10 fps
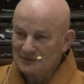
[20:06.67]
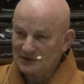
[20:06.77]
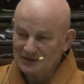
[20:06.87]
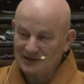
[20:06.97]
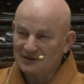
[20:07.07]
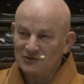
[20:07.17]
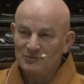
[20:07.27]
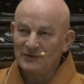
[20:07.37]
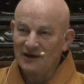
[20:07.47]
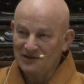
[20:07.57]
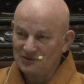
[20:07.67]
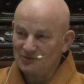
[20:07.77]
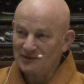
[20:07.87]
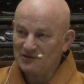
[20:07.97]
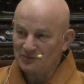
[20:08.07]
It cannot be
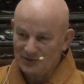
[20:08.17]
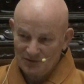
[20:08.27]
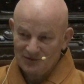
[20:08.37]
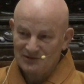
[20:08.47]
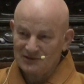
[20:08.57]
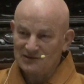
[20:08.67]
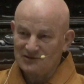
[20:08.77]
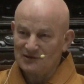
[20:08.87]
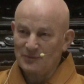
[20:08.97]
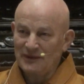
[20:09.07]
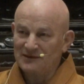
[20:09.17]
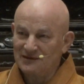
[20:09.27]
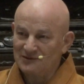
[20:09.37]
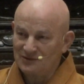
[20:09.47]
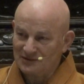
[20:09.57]
otherwise because it is
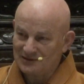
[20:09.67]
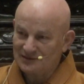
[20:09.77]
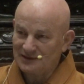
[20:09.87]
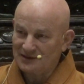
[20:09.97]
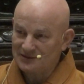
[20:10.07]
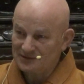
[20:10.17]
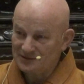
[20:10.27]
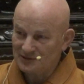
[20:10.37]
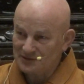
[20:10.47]
dependent origination.